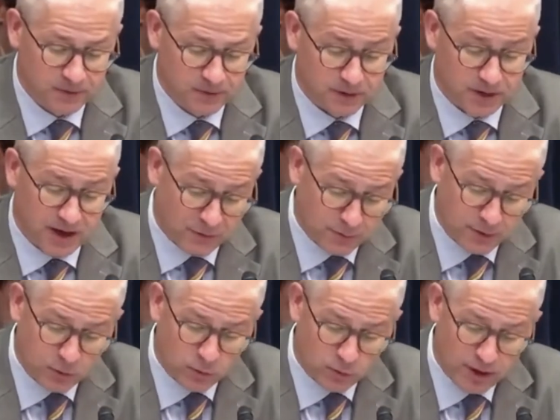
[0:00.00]
a
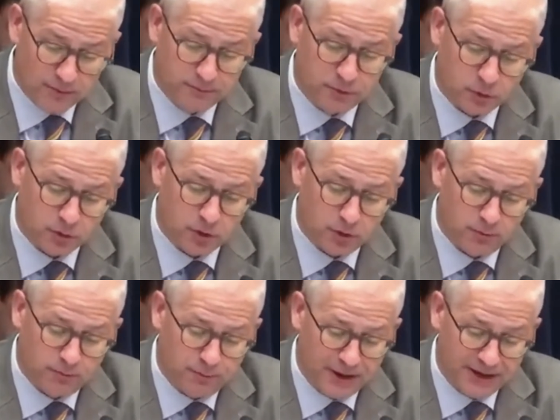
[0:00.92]
government run bureau
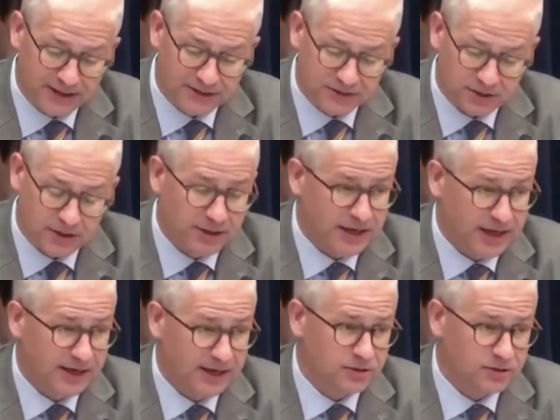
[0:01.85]
based on
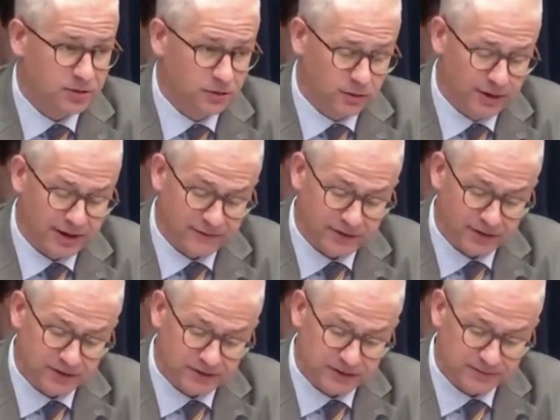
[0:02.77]
anecdotal
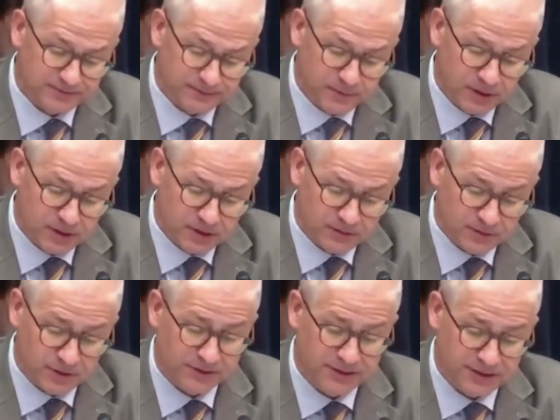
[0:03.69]
evidence,
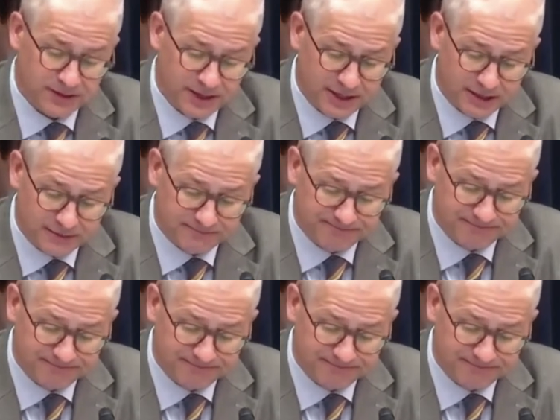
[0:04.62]
faulty data,